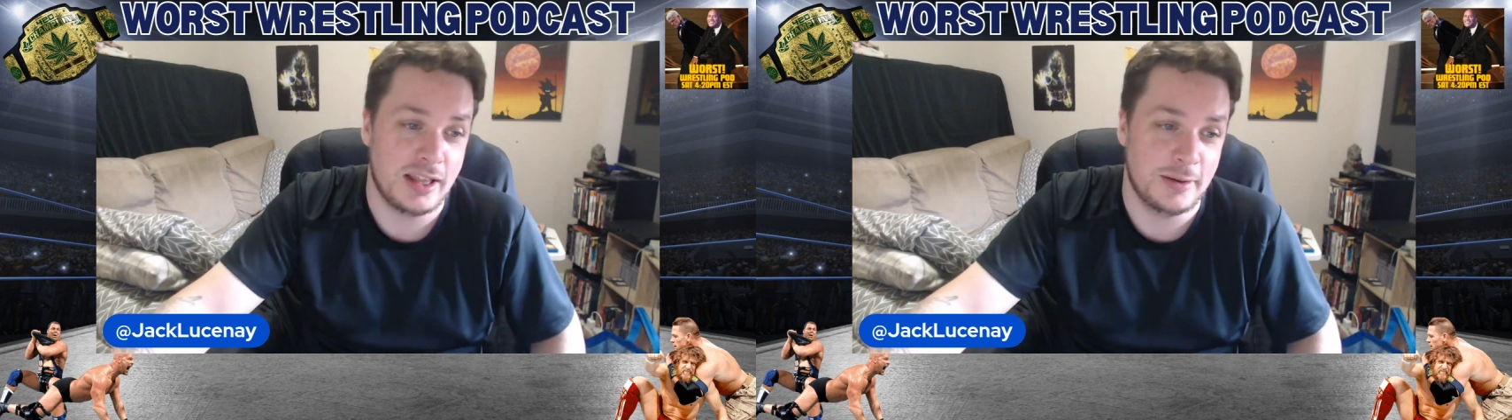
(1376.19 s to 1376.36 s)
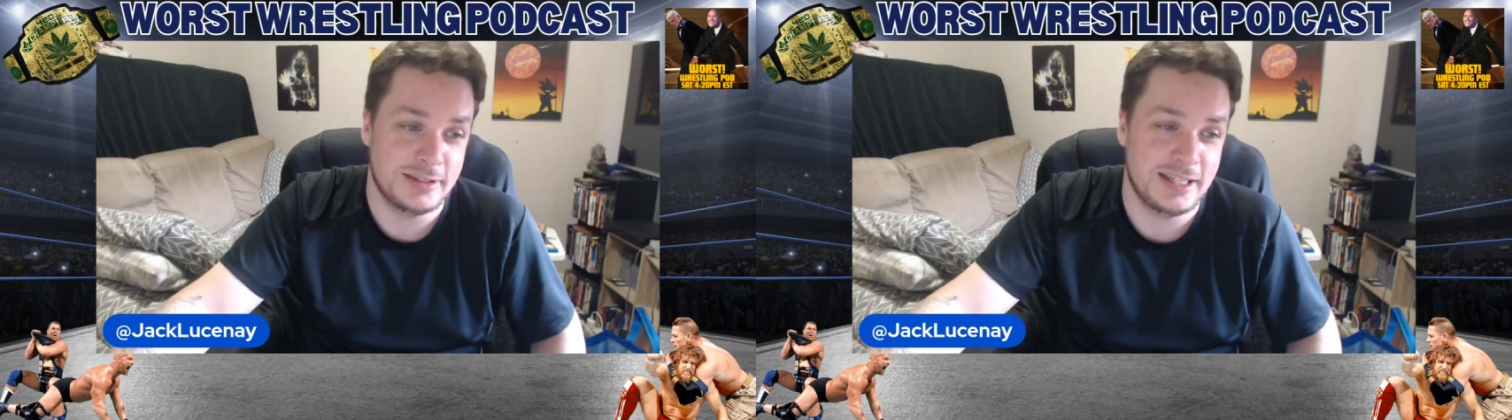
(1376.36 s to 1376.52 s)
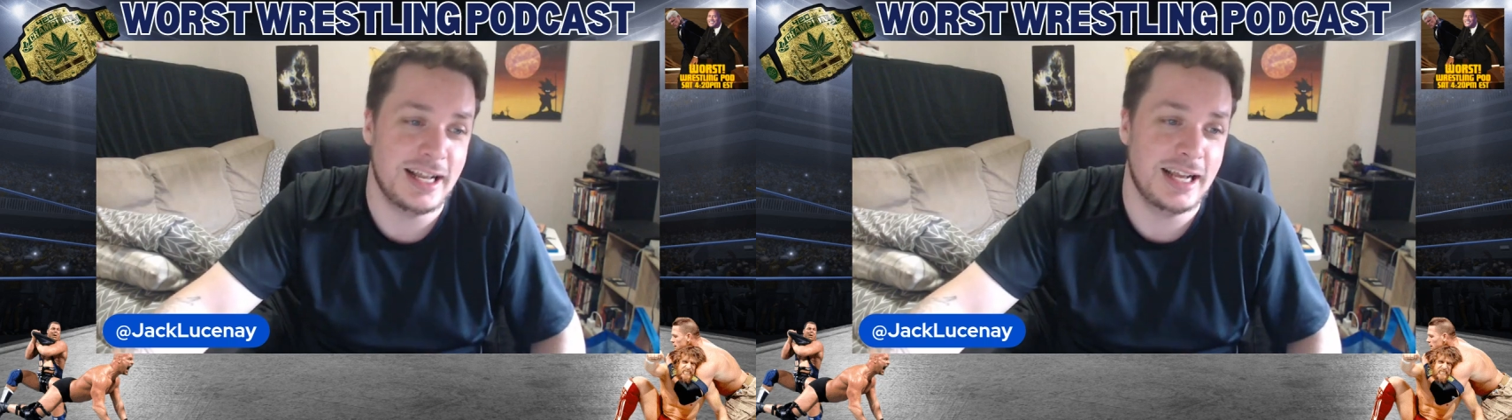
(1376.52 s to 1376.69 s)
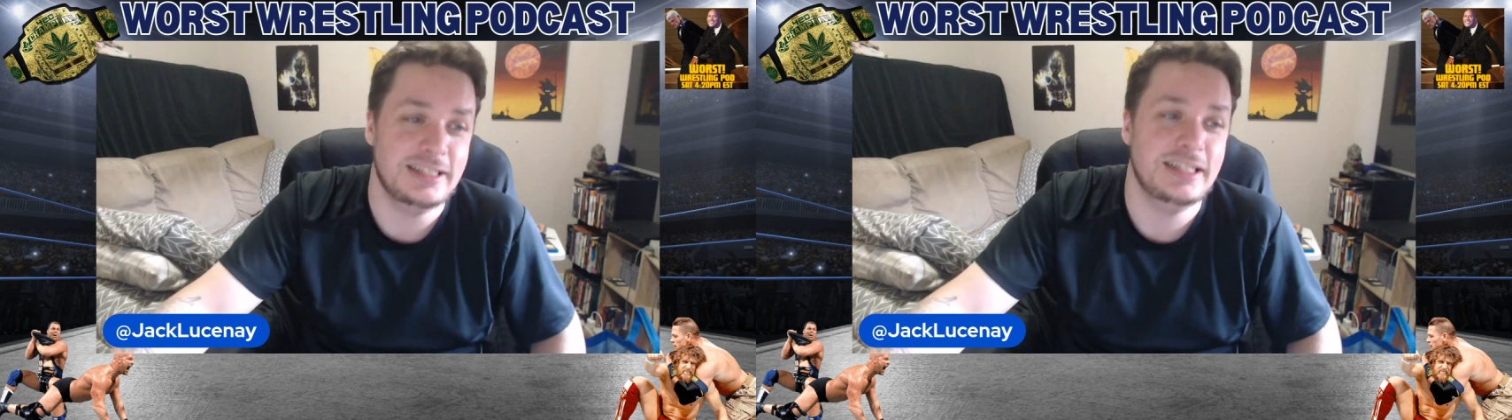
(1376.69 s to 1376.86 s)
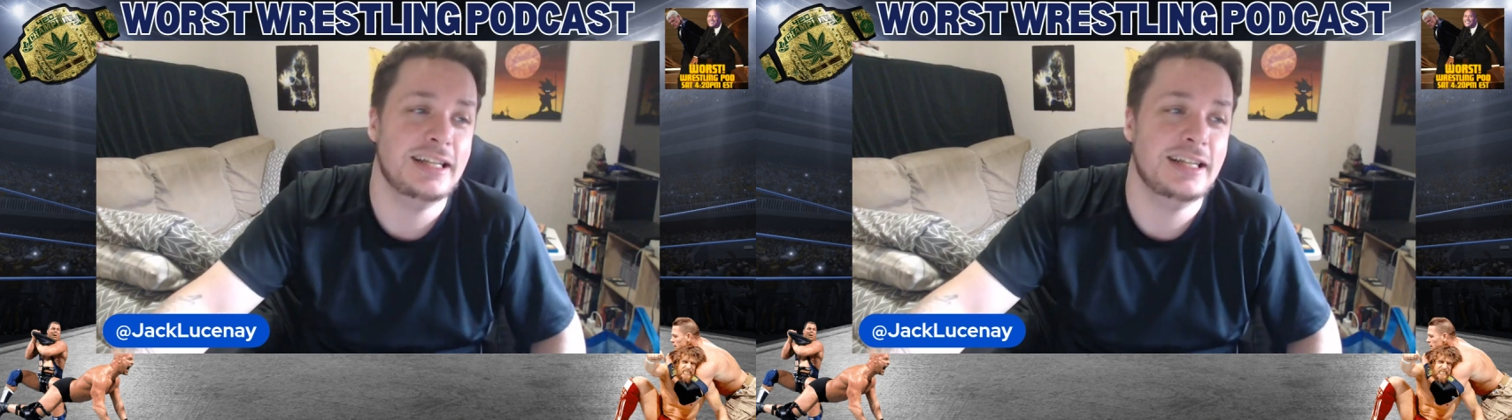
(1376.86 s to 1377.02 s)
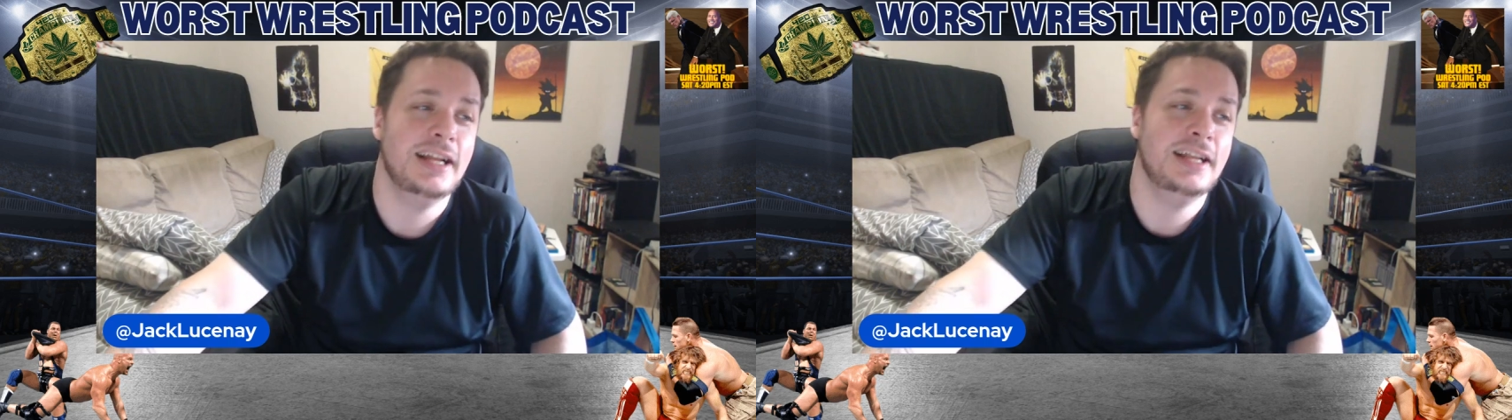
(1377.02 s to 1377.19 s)
that was in
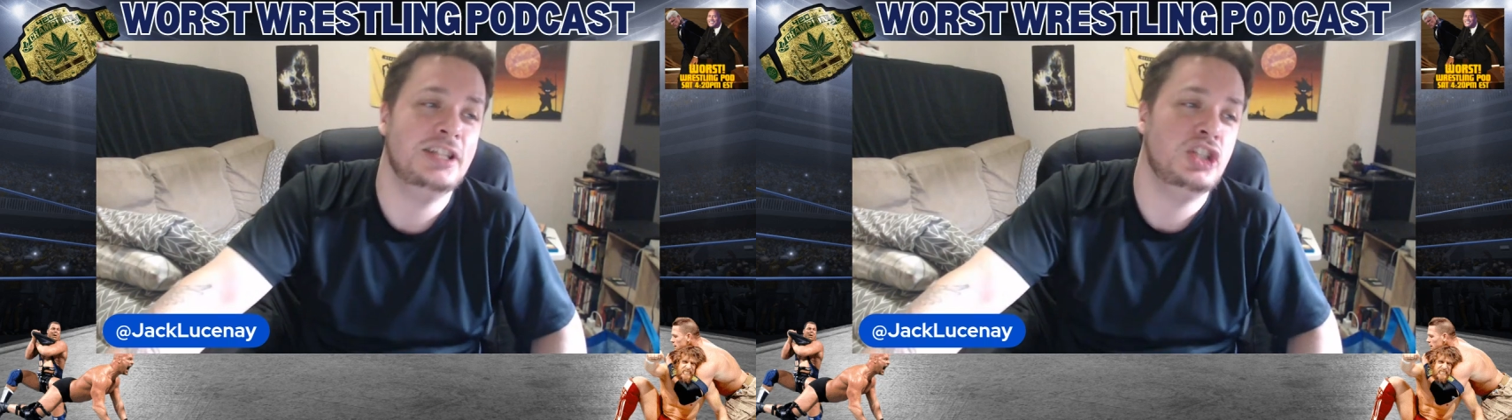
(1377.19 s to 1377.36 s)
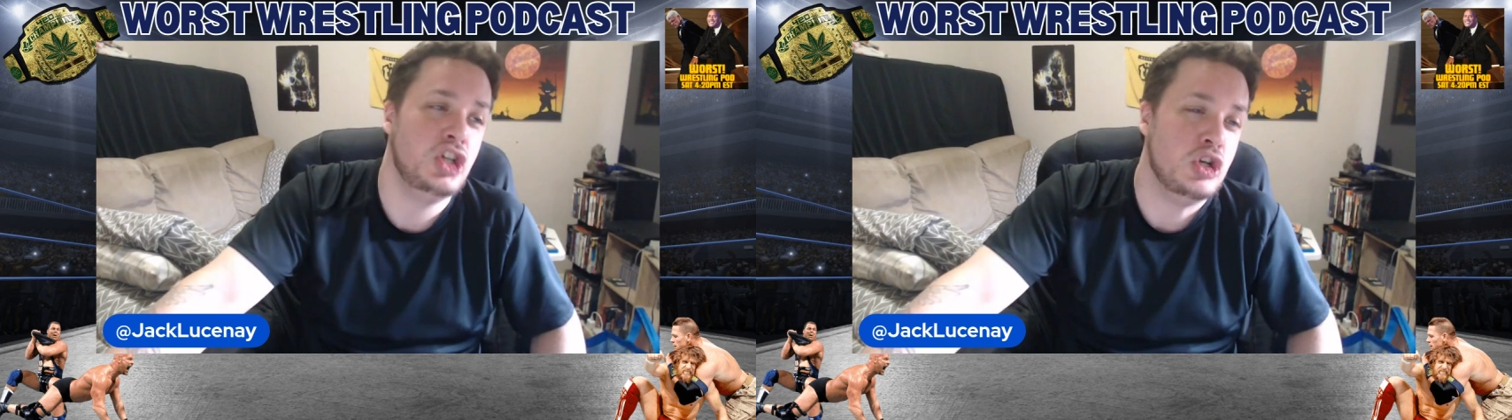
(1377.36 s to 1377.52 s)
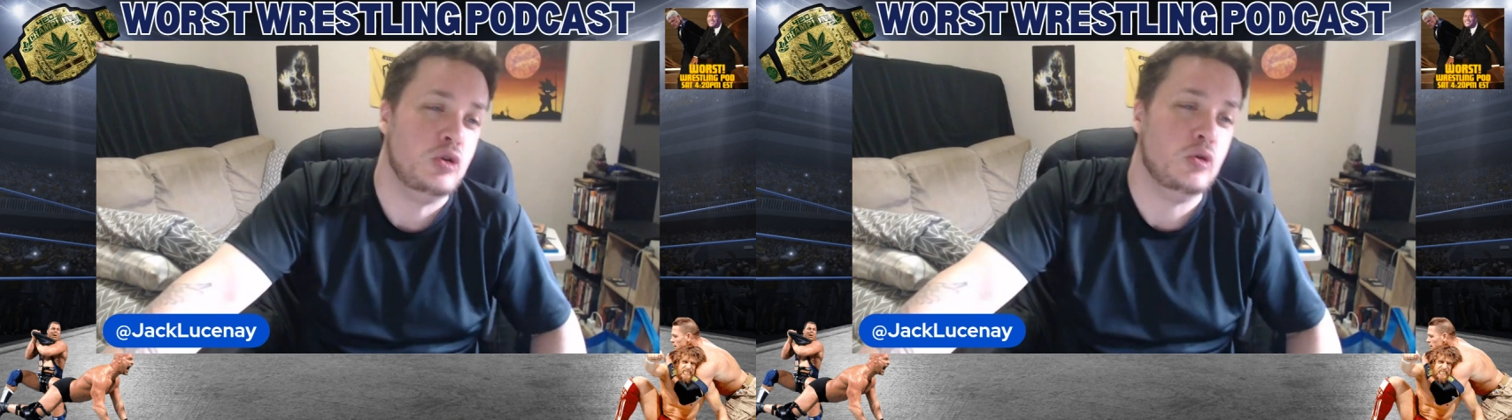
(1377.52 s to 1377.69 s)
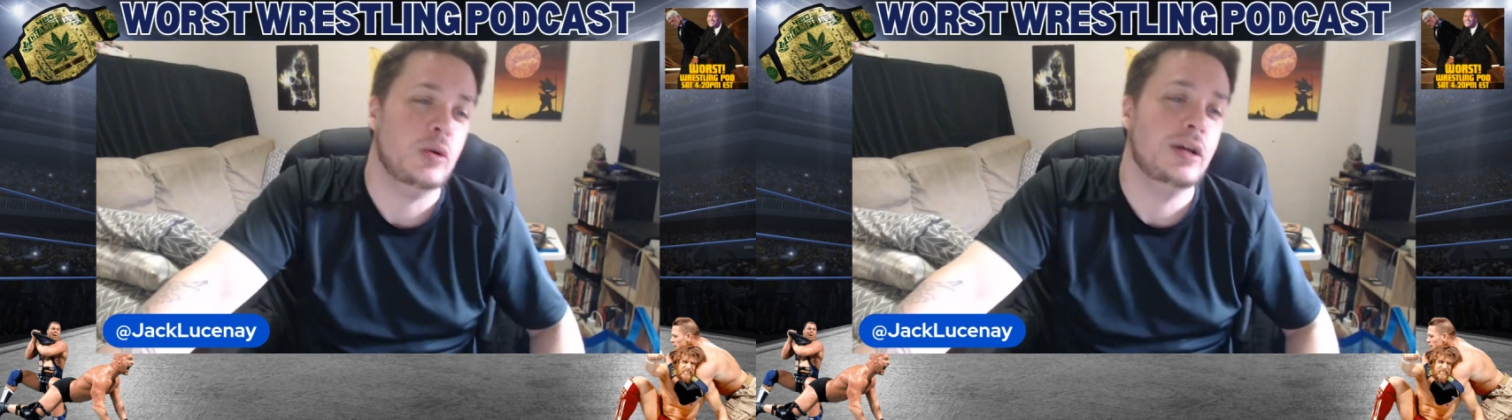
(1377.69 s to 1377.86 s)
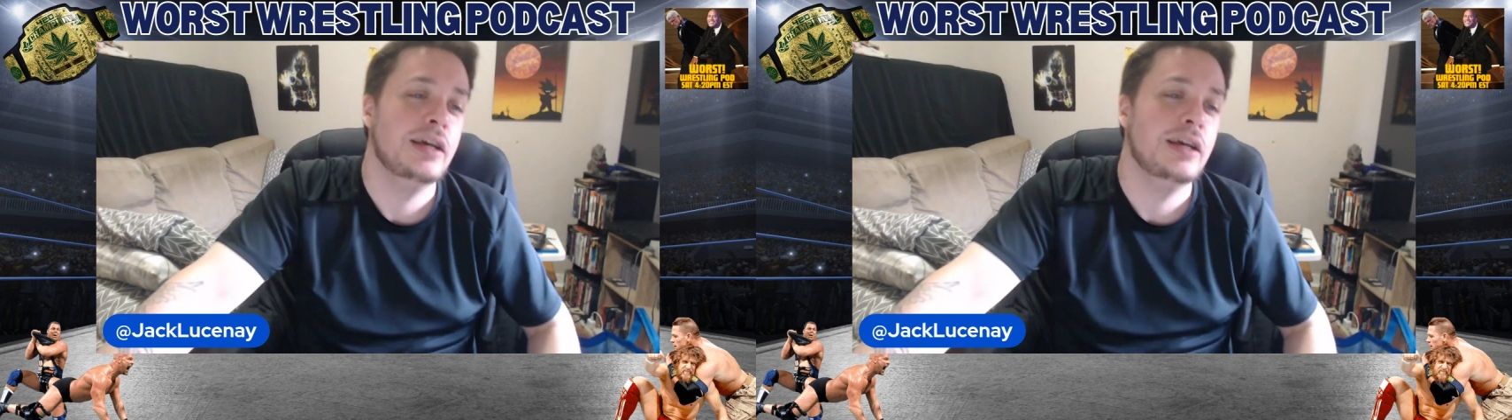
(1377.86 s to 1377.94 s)
1992.